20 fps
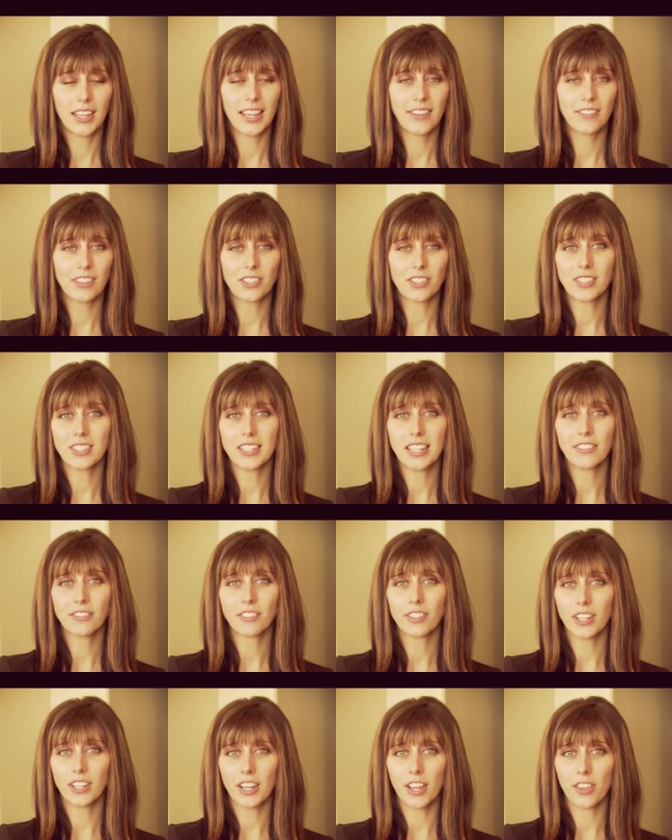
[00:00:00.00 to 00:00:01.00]
if there's a need
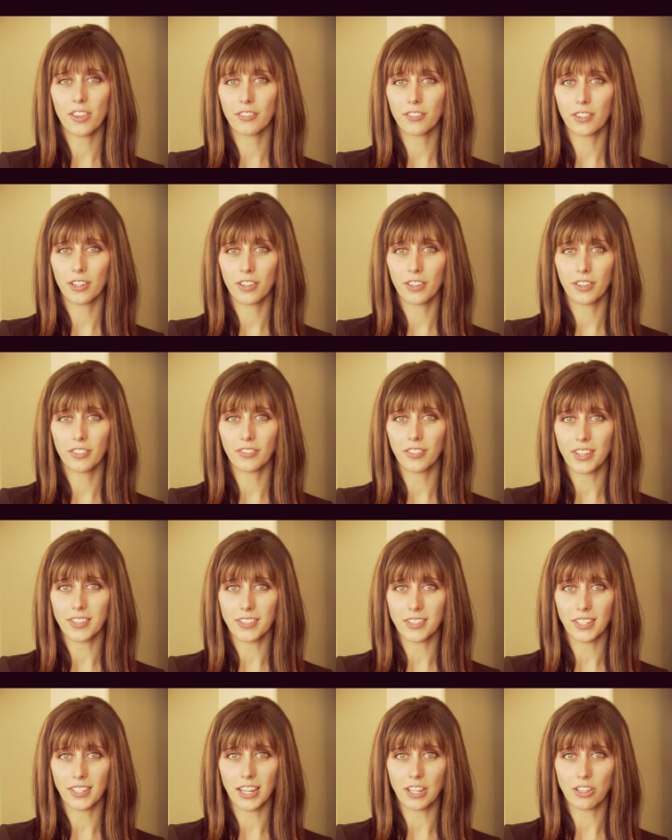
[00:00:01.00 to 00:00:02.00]
for any other further
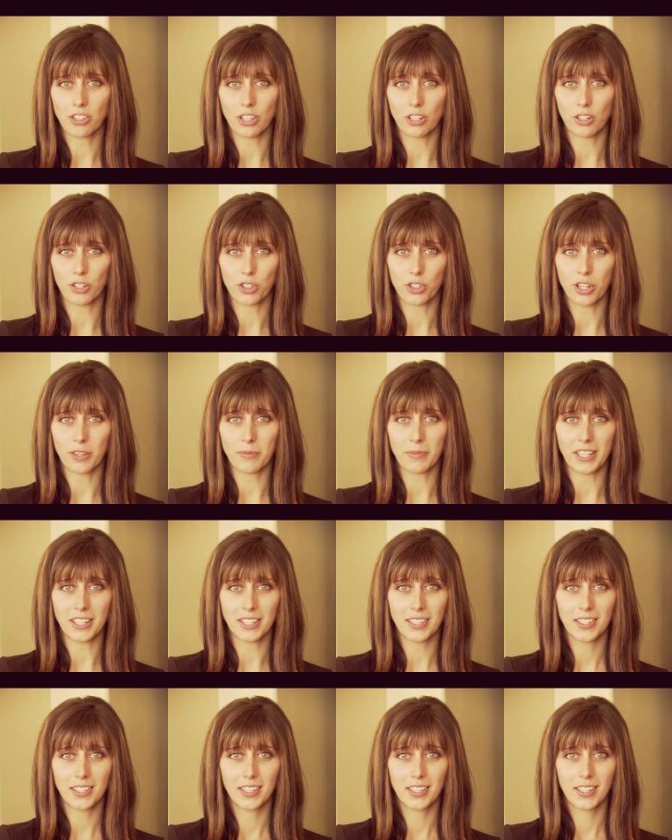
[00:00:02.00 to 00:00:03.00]
investigation or
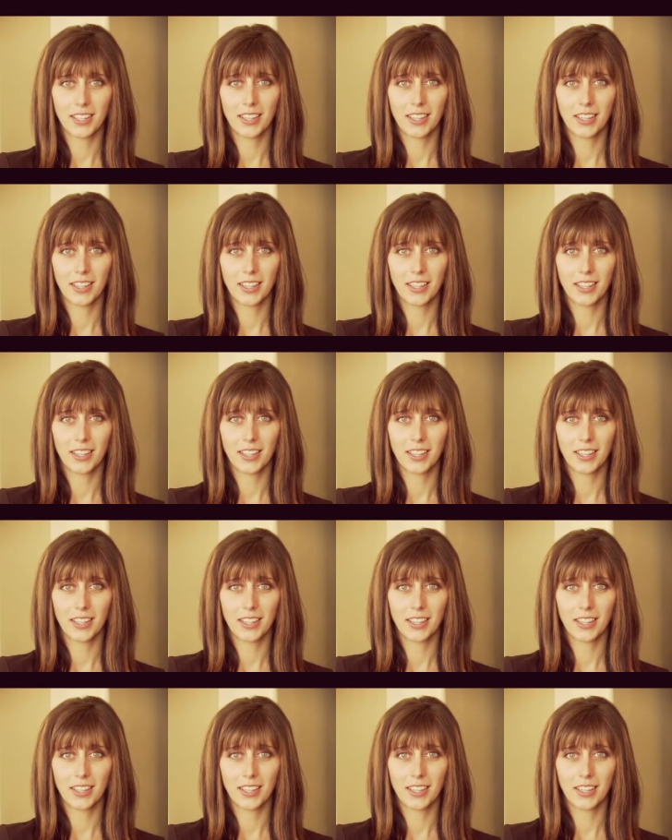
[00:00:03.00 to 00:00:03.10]
treatment.